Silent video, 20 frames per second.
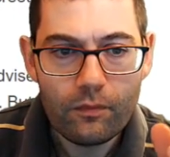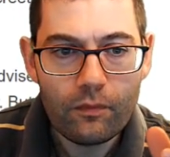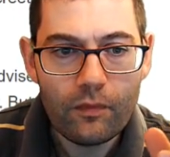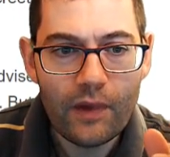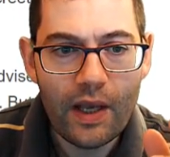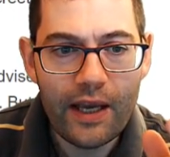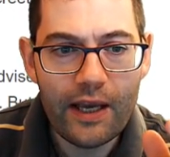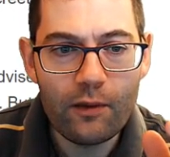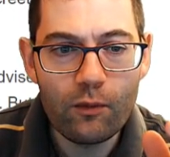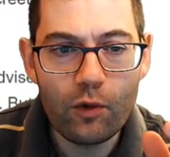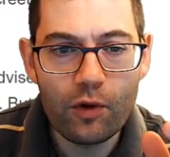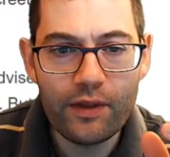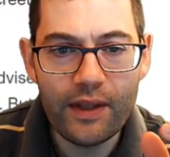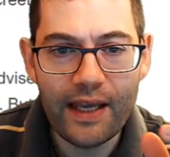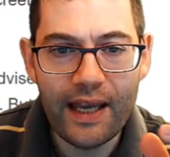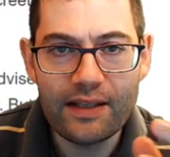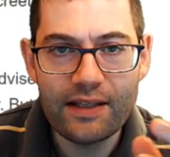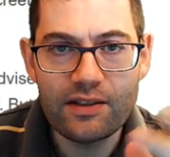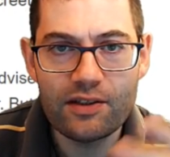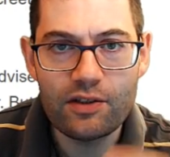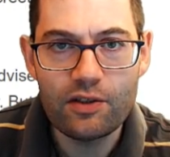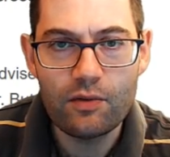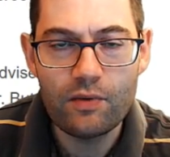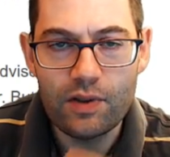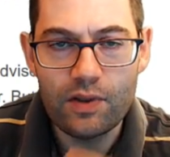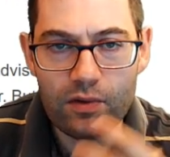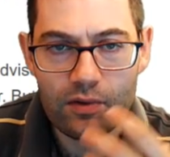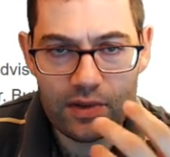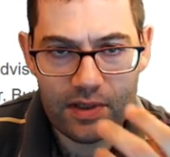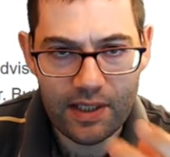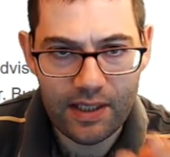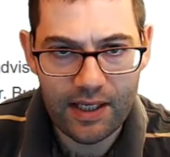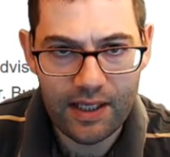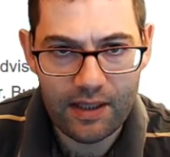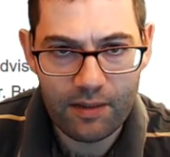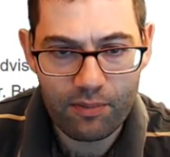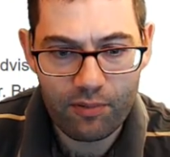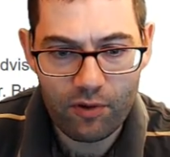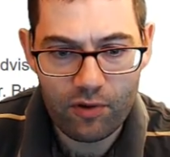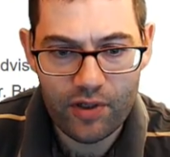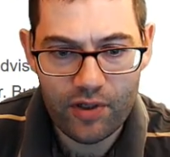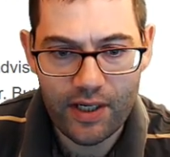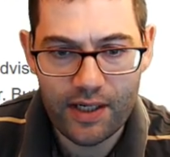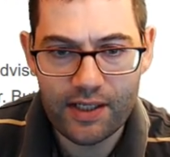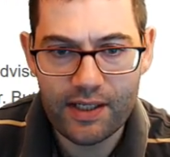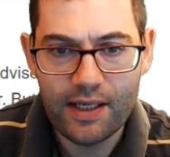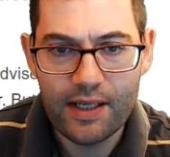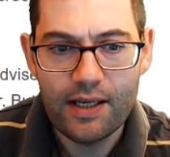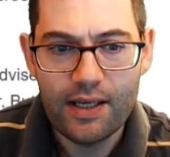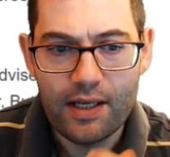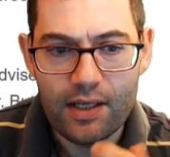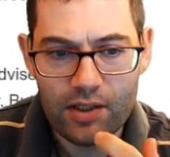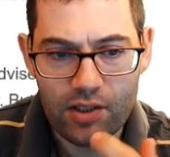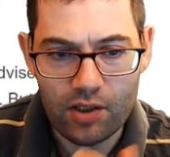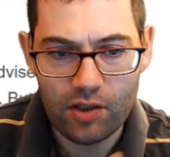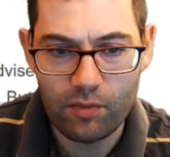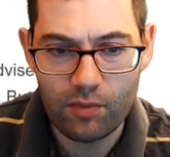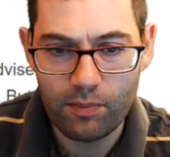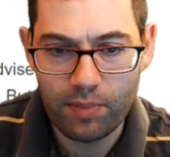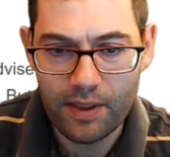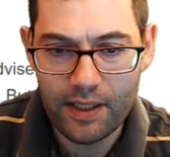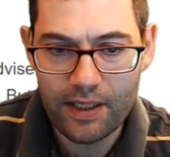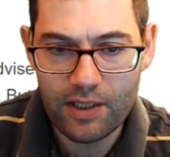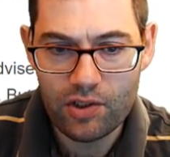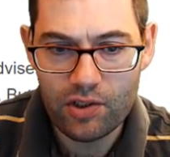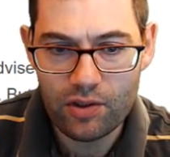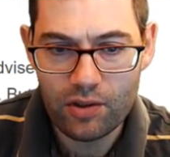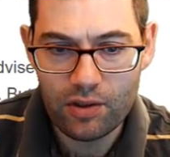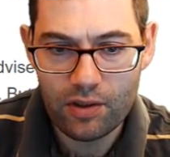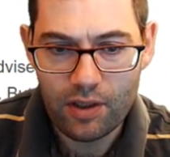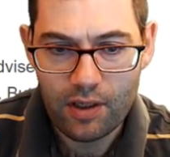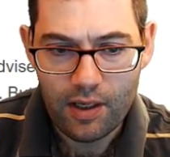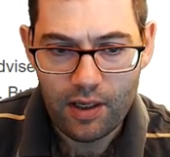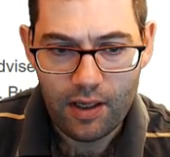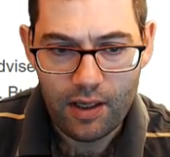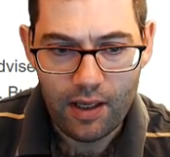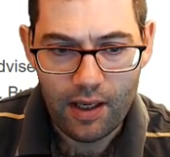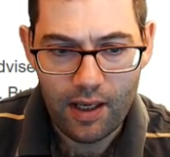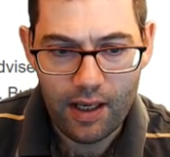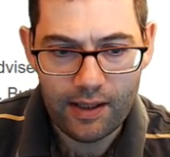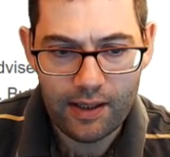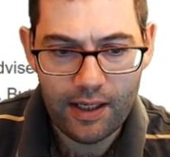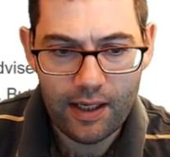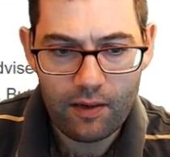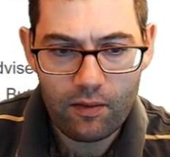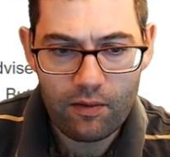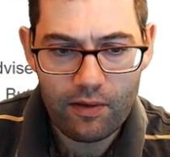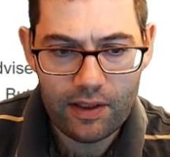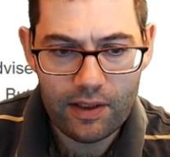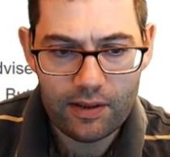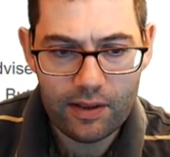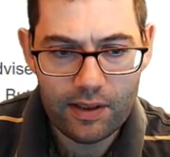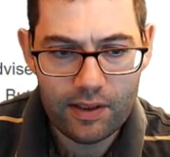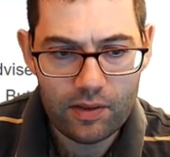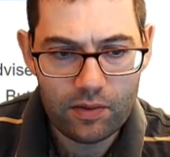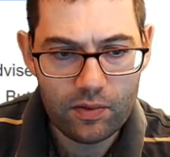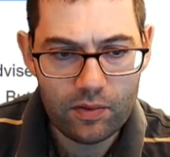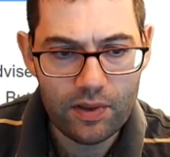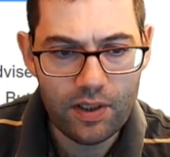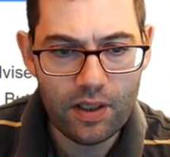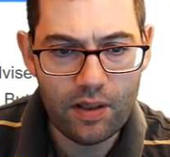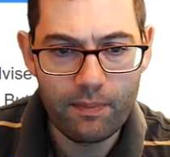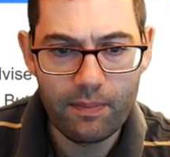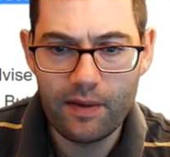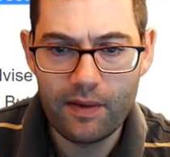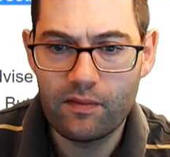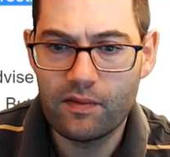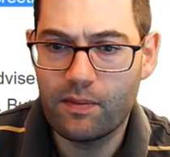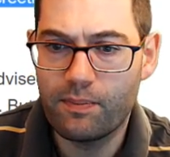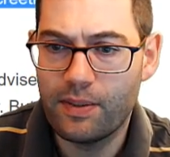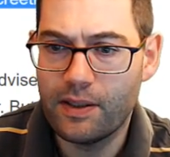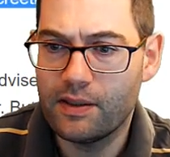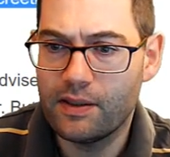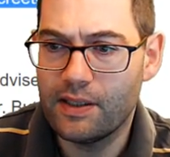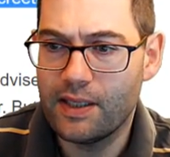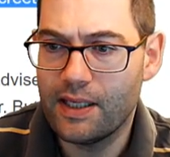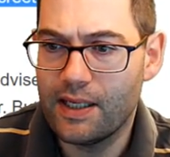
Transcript: and what they had to do in order to get the project to completion. And now we're actually talking about the building